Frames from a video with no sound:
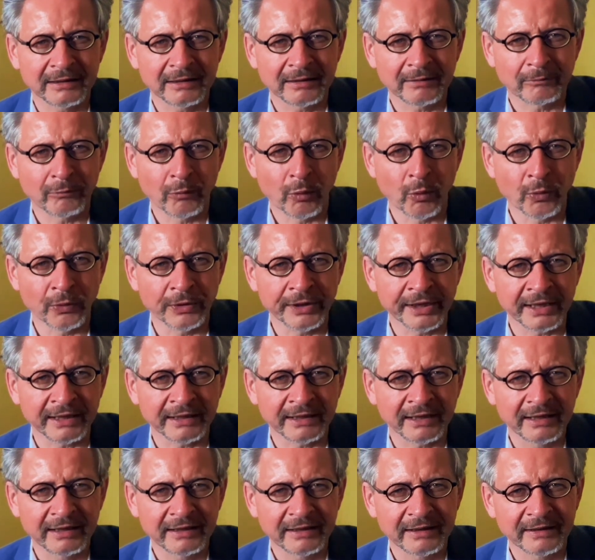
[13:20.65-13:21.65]
mourning
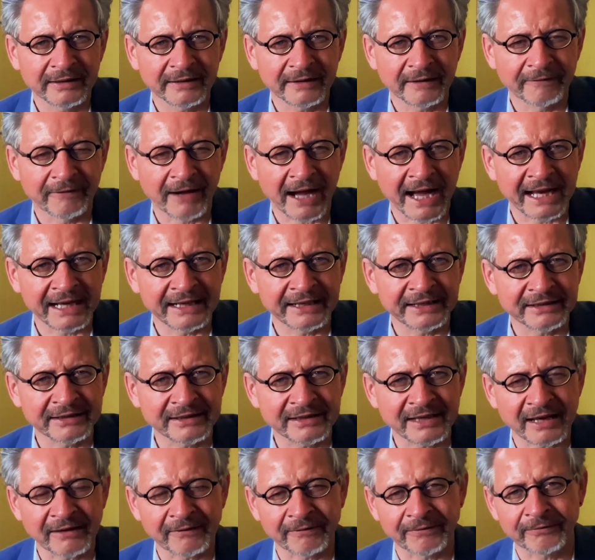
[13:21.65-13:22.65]
the violent
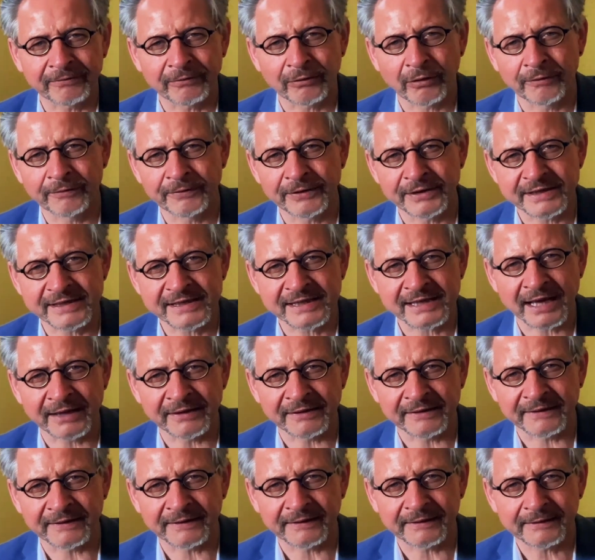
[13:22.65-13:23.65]
death of her
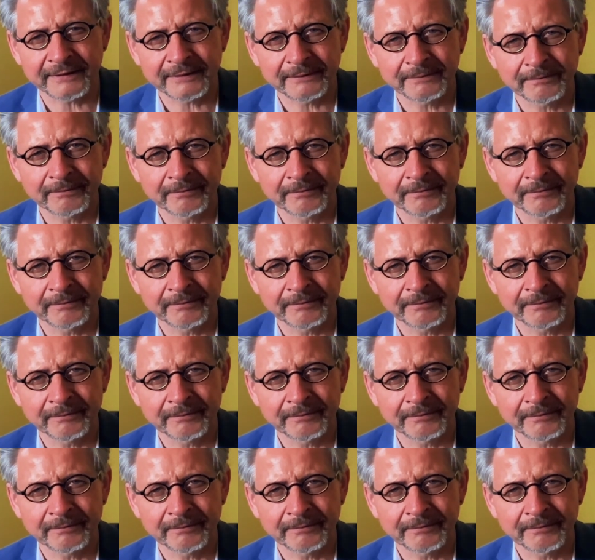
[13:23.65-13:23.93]
sons.